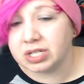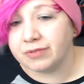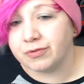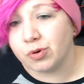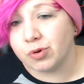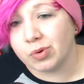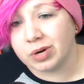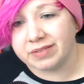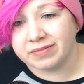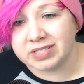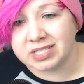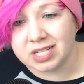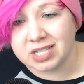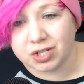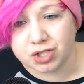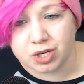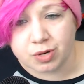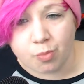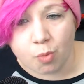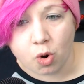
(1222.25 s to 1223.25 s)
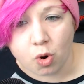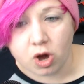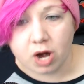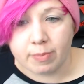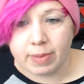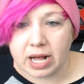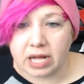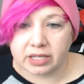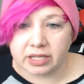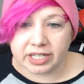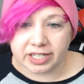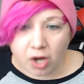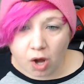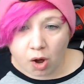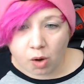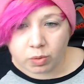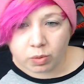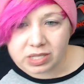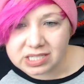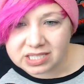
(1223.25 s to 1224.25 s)
And if it won't even tell you more about, like,
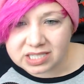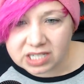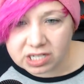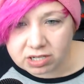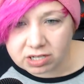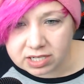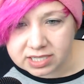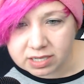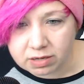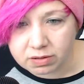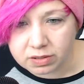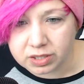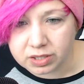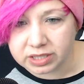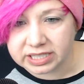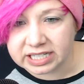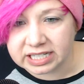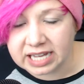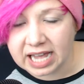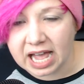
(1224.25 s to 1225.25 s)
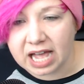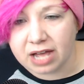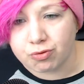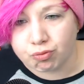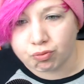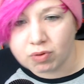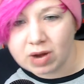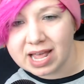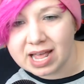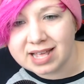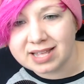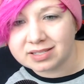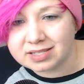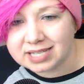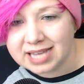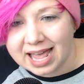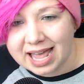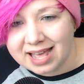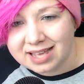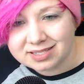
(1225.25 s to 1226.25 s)
oh, what series they were looking at,
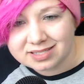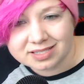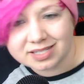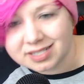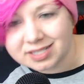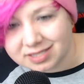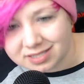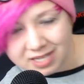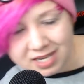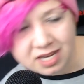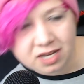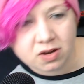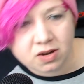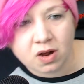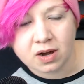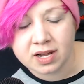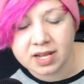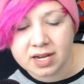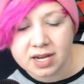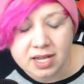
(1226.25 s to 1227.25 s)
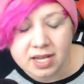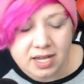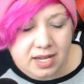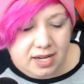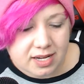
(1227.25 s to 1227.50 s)
Reds has 16 on it,